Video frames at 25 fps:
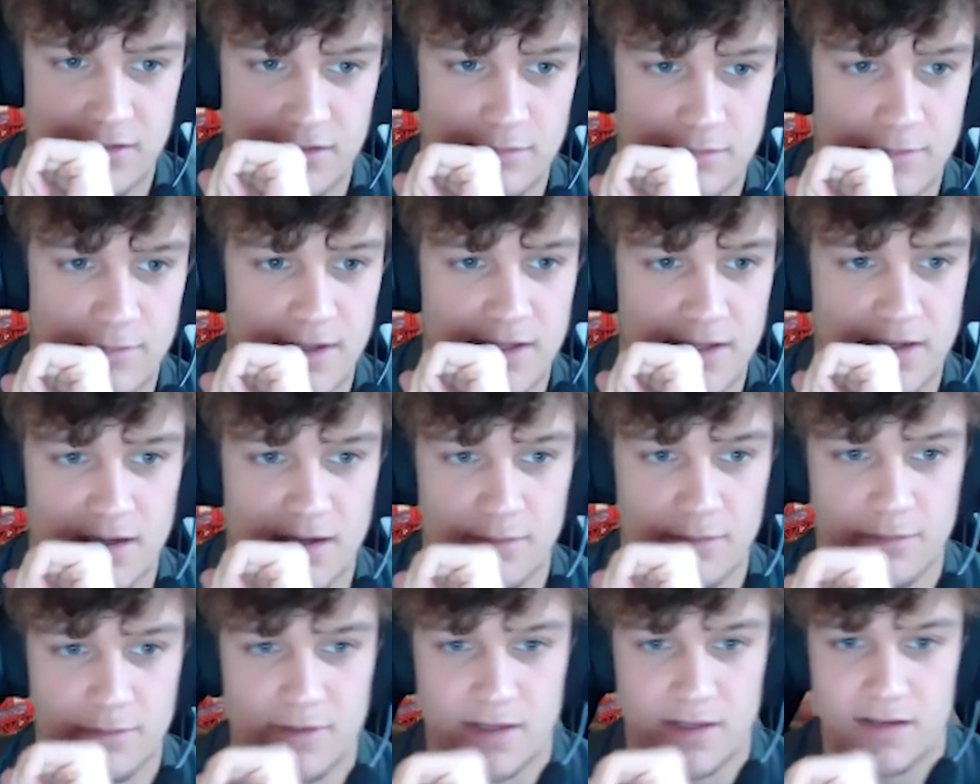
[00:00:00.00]
and
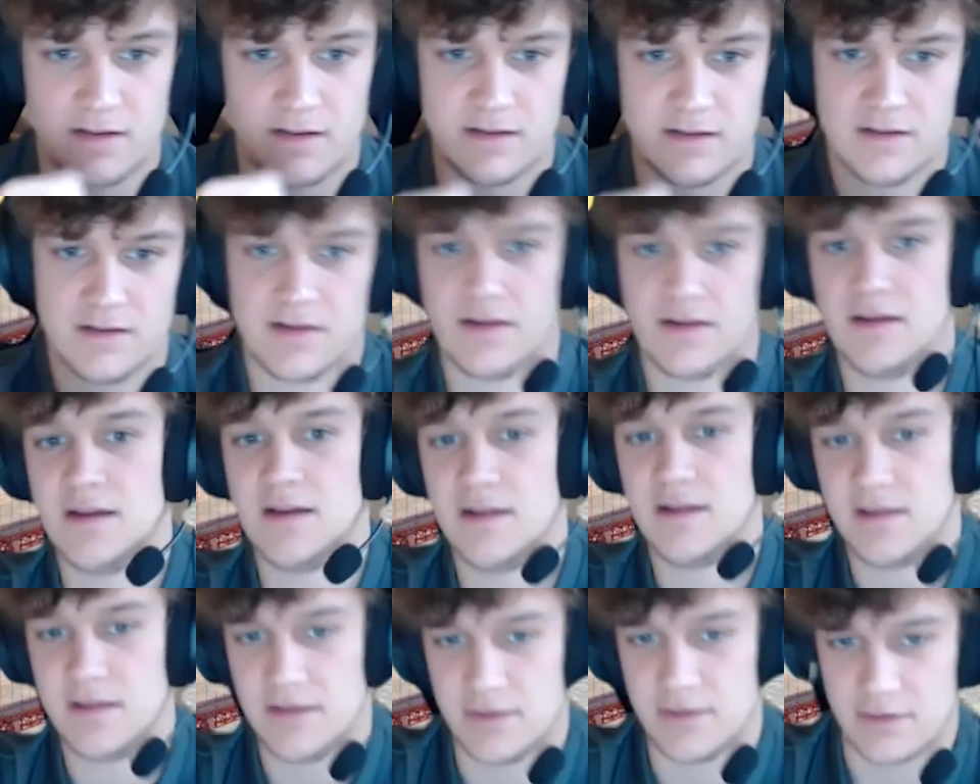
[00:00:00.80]
makeup, then
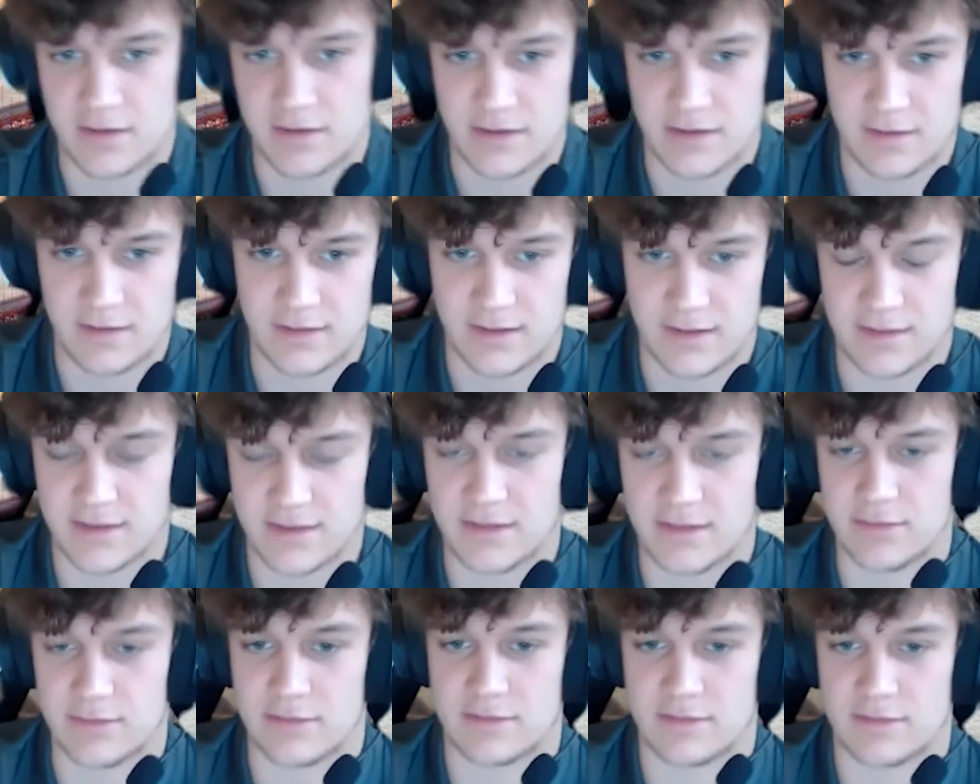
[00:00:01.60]
you're going to think that
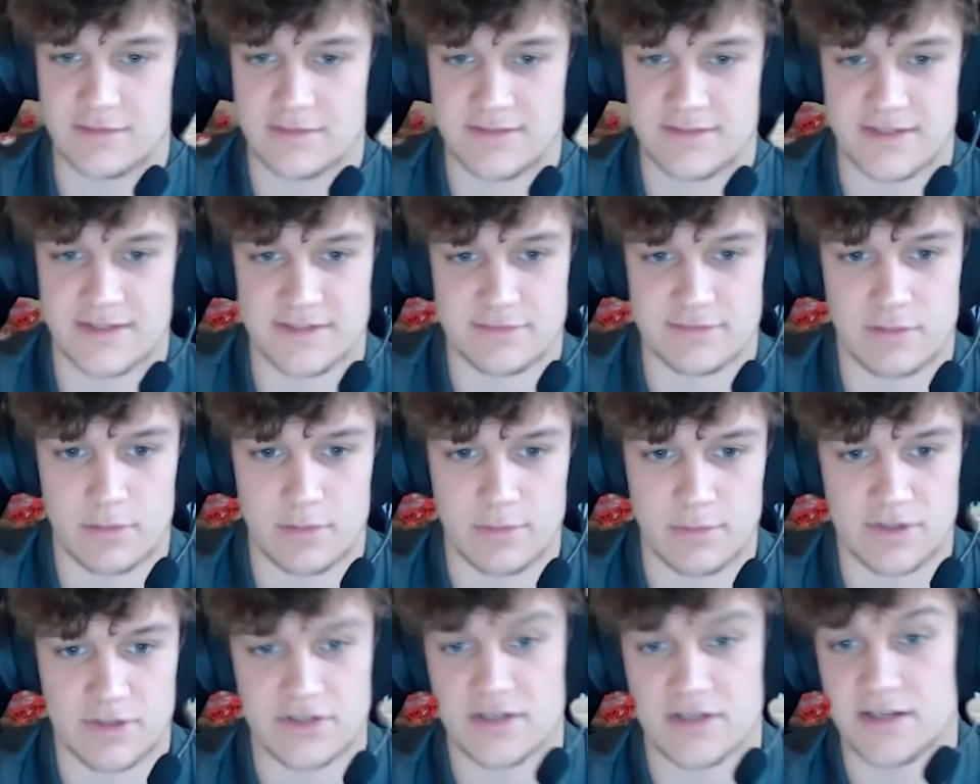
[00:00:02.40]
your content's
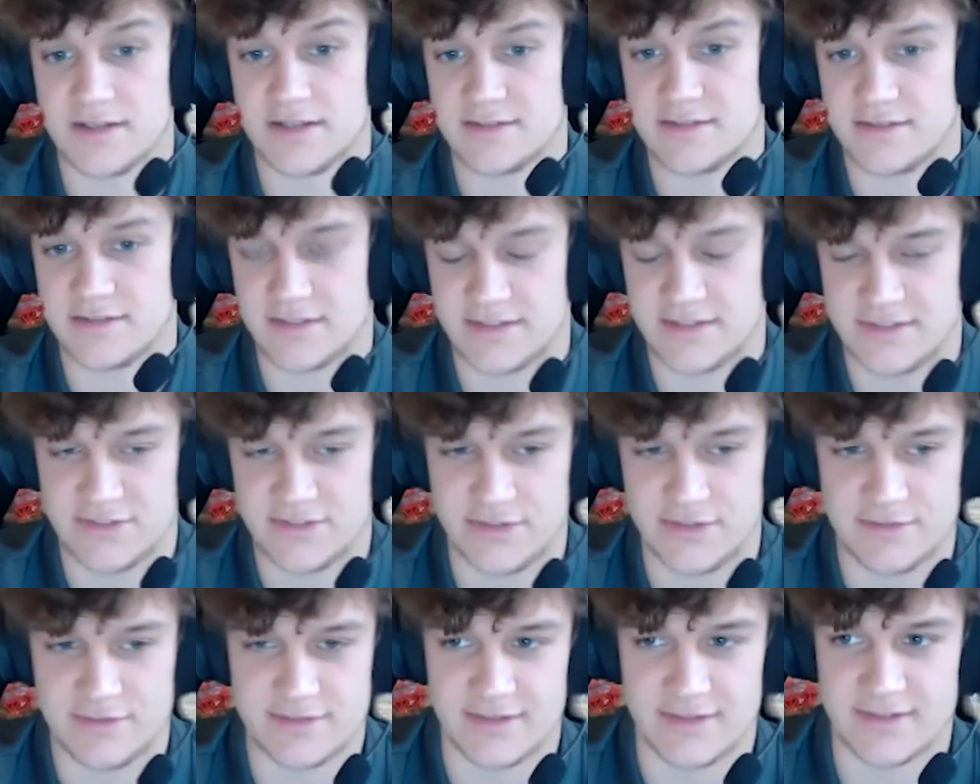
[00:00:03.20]
rubbish and it's
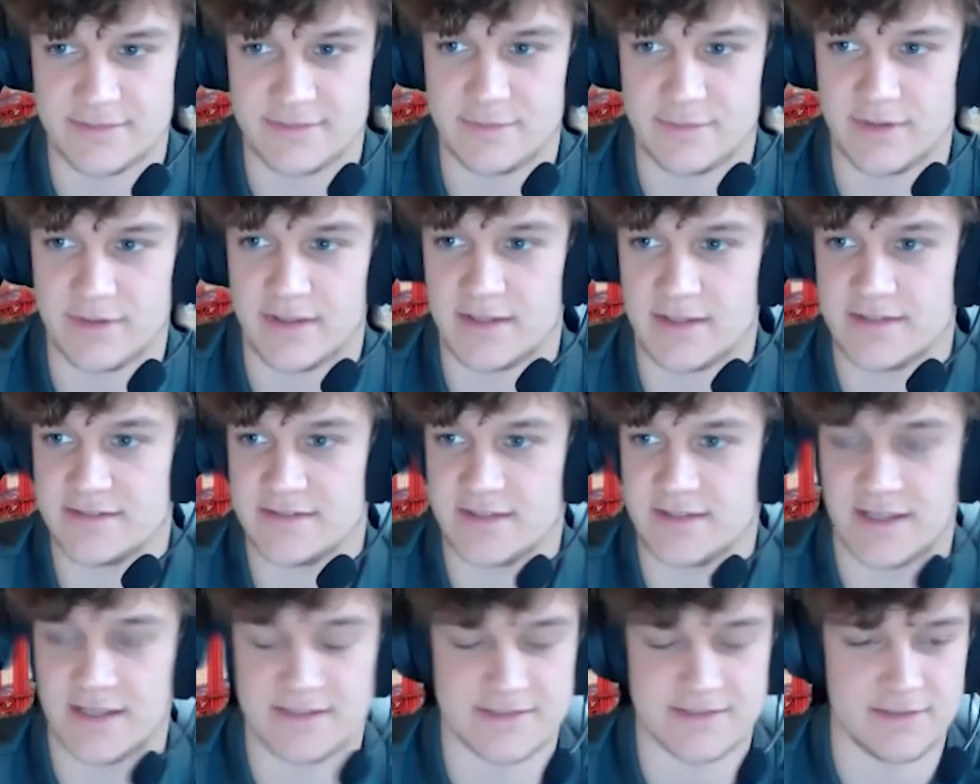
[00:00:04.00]
useless. But
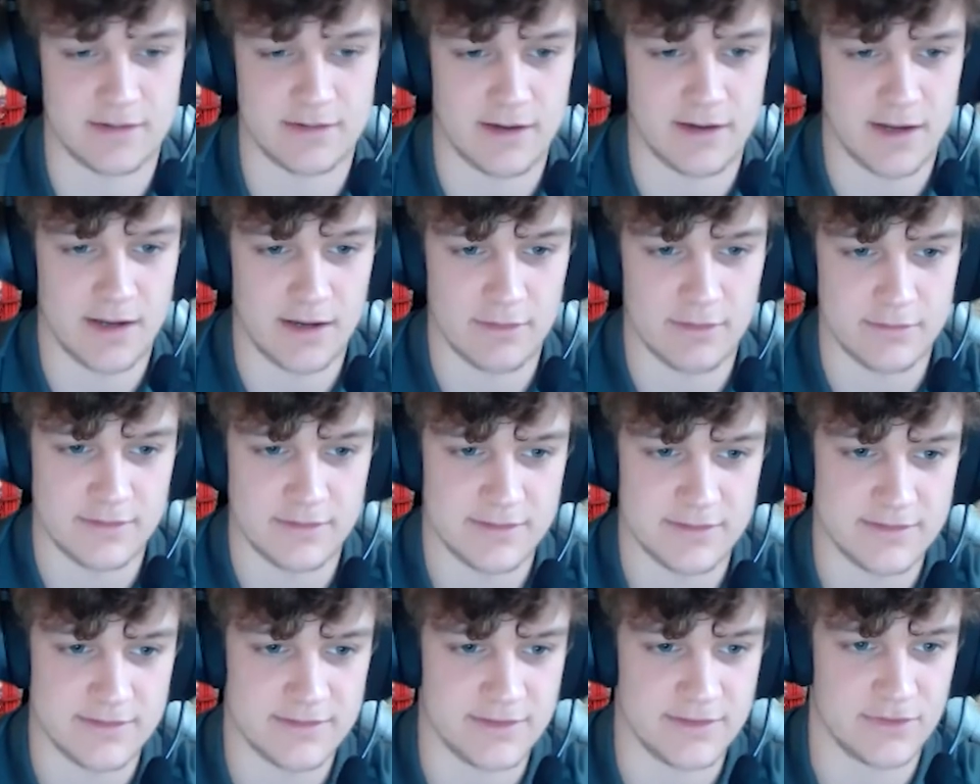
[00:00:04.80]
that's not how
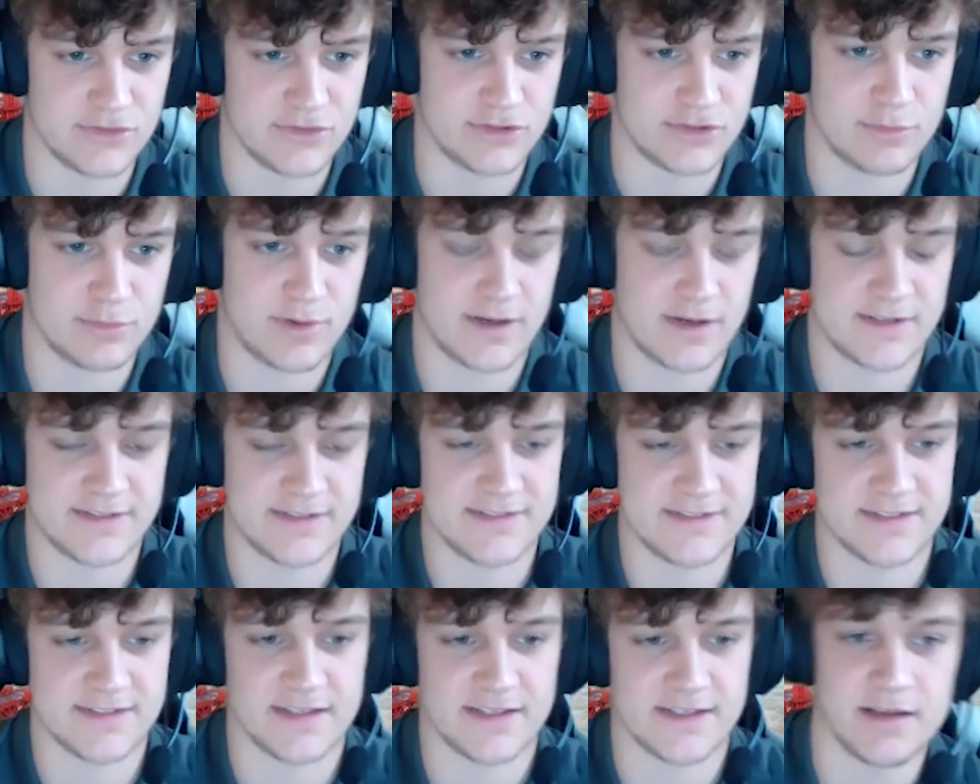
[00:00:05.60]
social works,
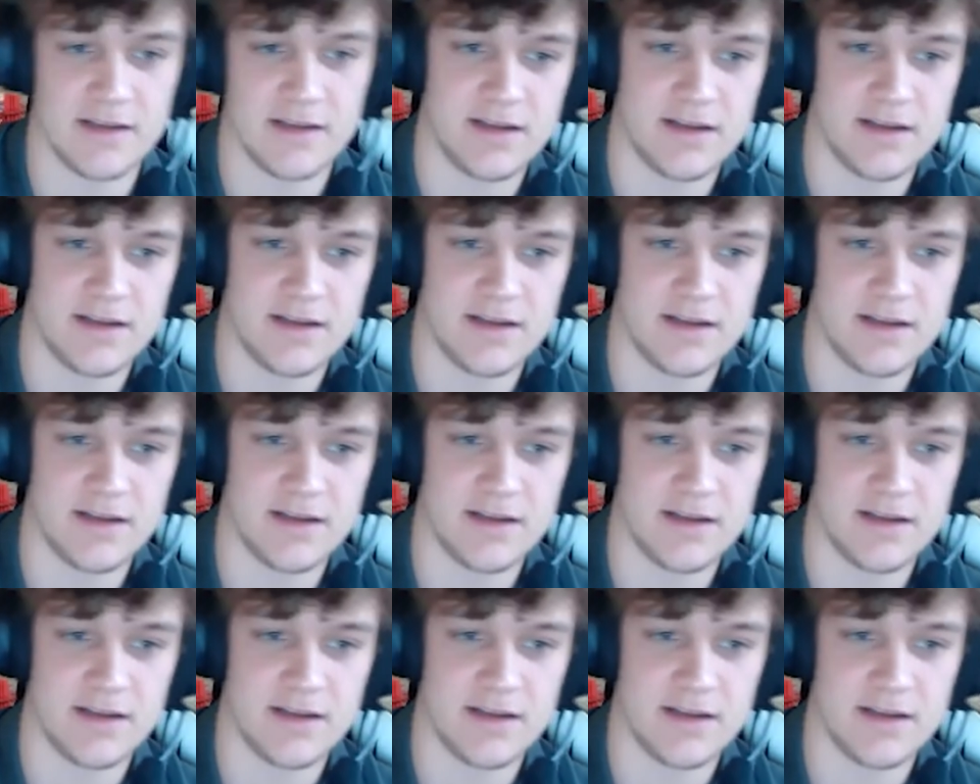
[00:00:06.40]
is it?